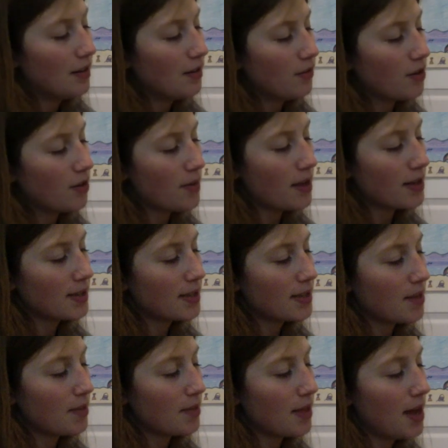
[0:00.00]
From that
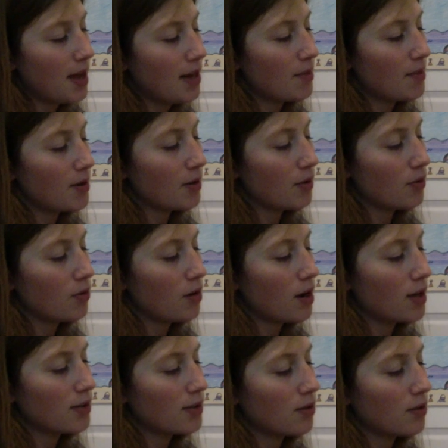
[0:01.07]
same line, I'm gonna
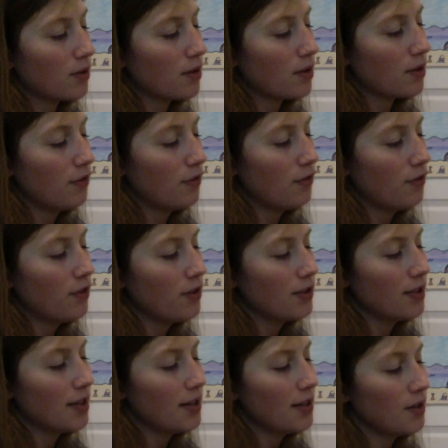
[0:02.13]
cross over the first
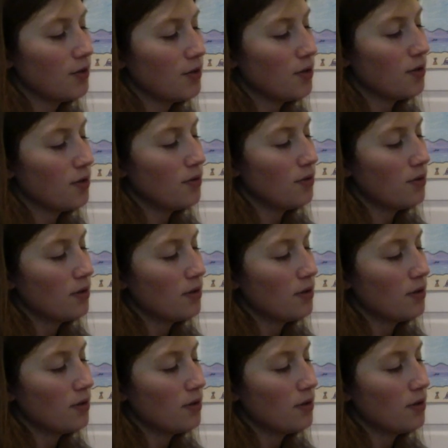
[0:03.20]
line I drew,